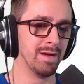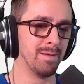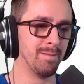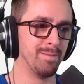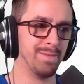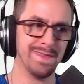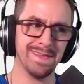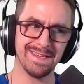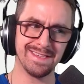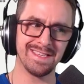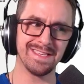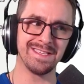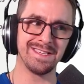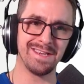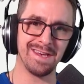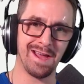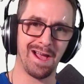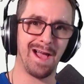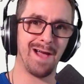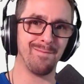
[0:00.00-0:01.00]
but this is
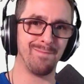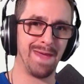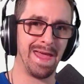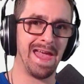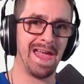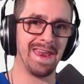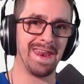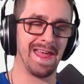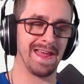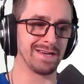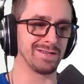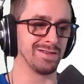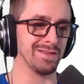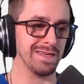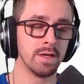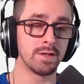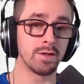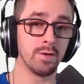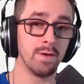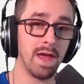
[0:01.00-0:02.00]
not bad,
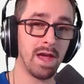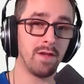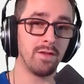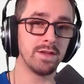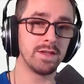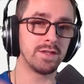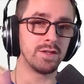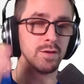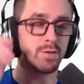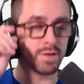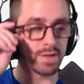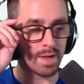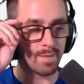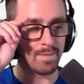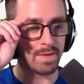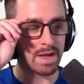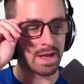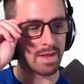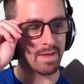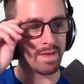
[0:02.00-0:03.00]
actually. So now let's do
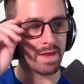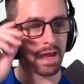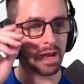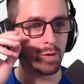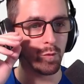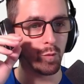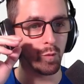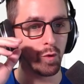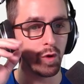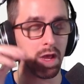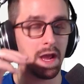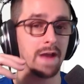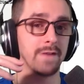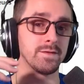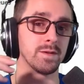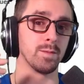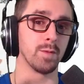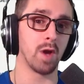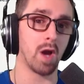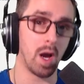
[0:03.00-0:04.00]
something that will have
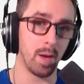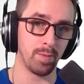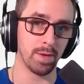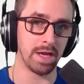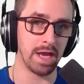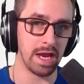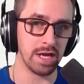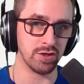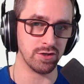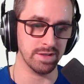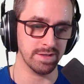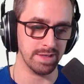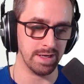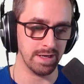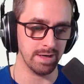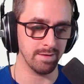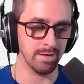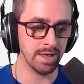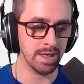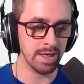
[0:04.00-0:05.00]
some complications
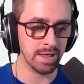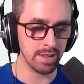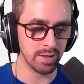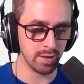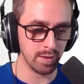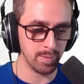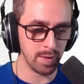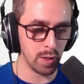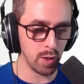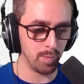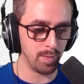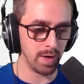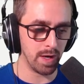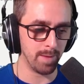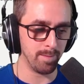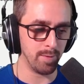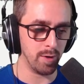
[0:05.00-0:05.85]
in. Let me open up